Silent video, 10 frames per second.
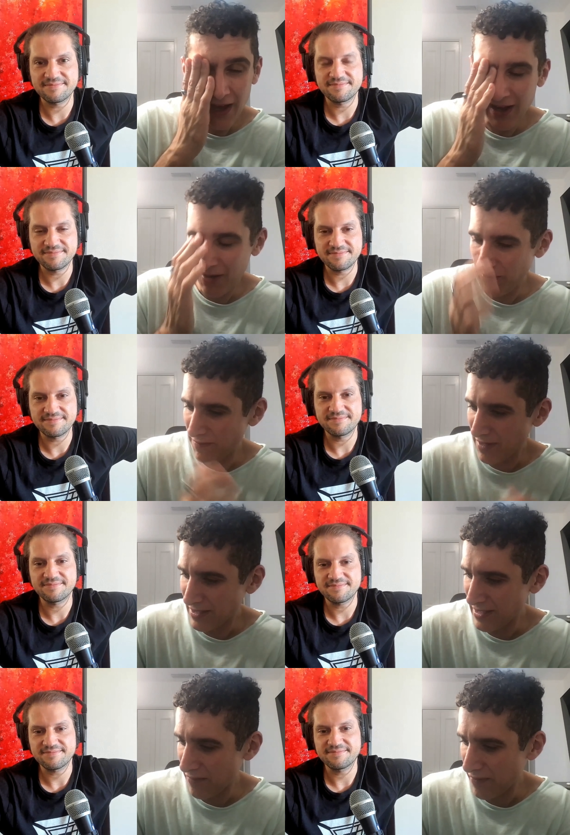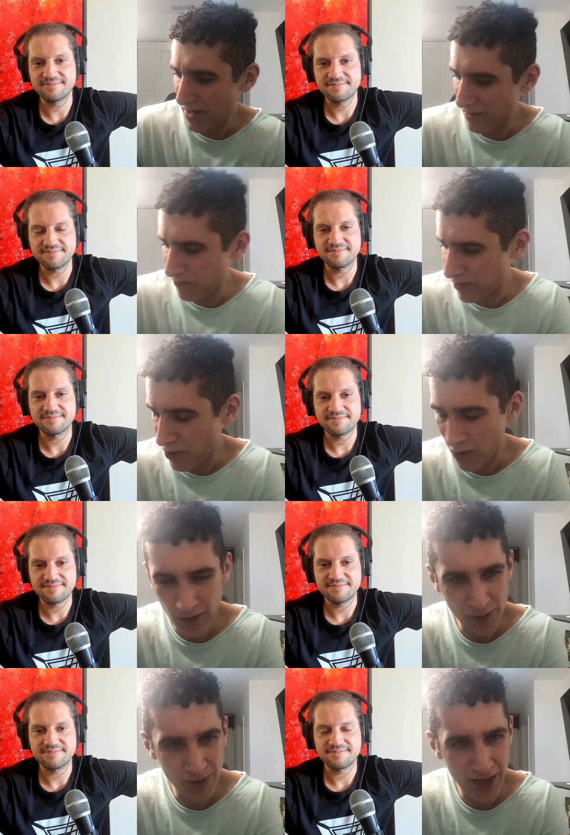Speaker 1: uh, we've done stuff on
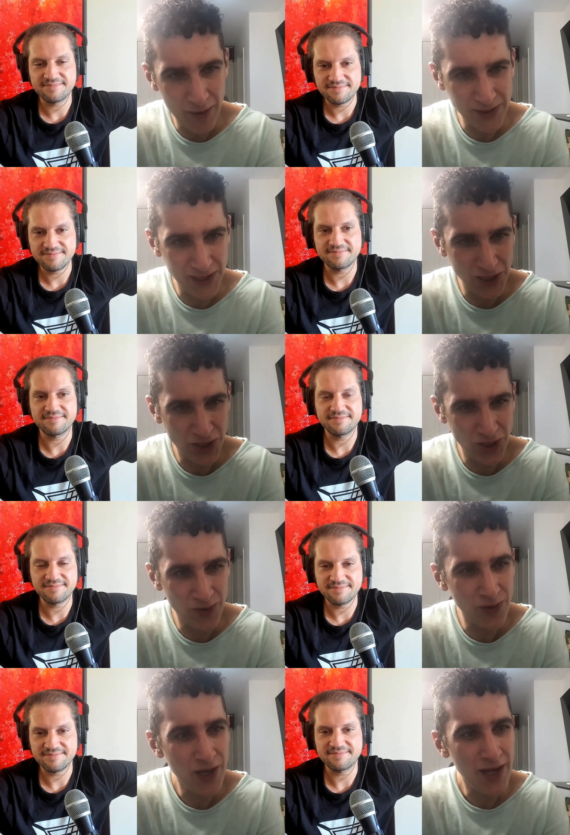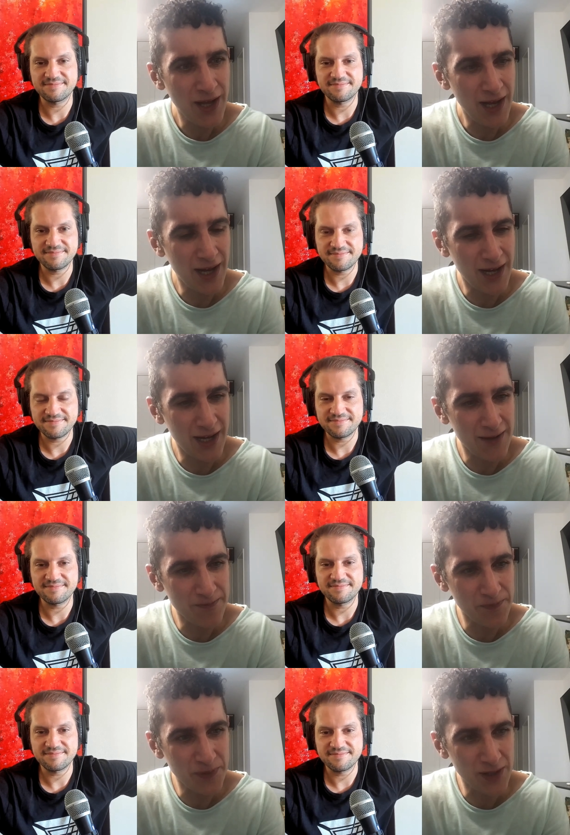COVID when that was an issue.
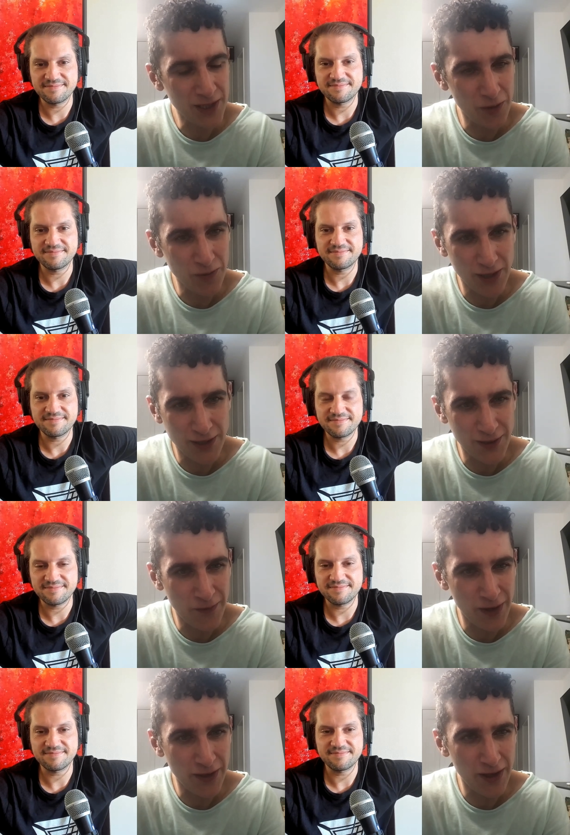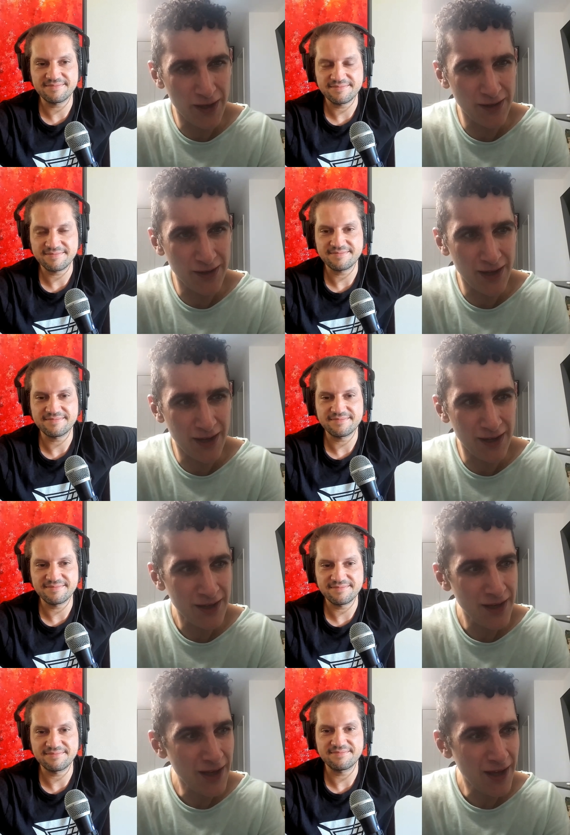Um, you know, we've done stuff on, on uh,
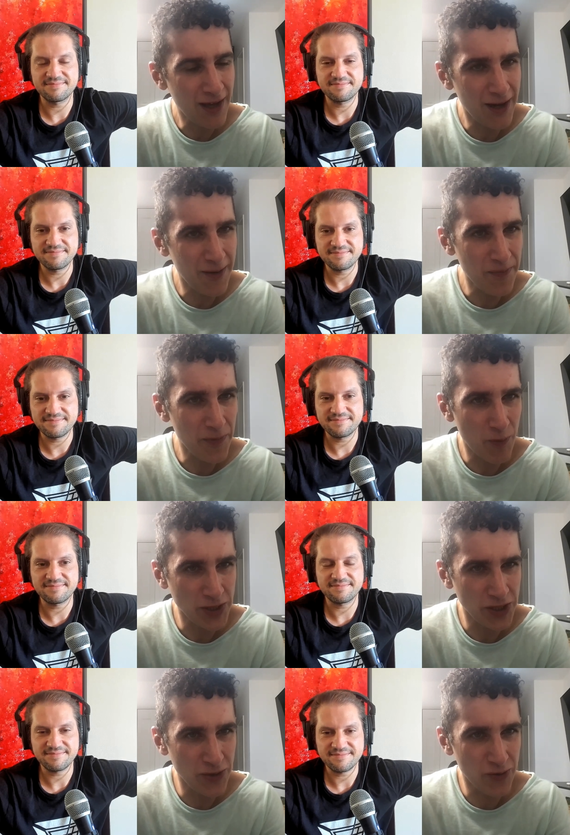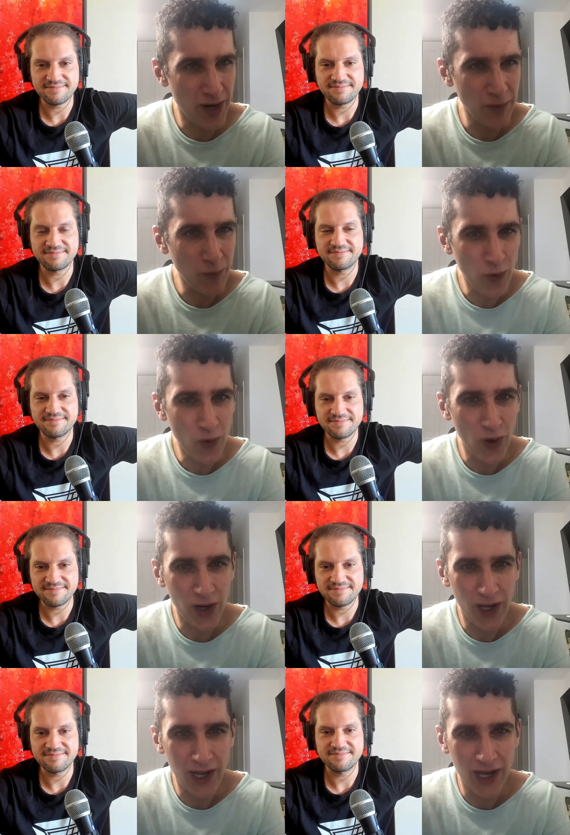uh, the Russia-Ukraine
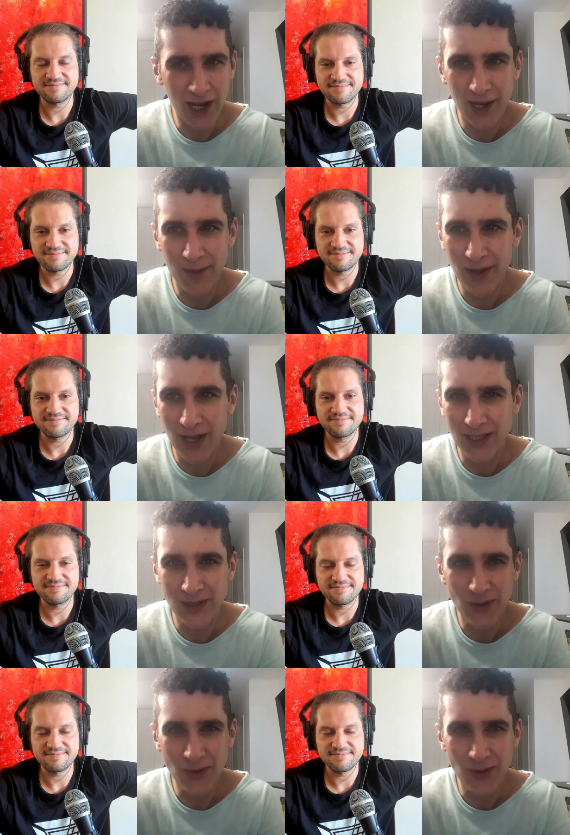war. Um, and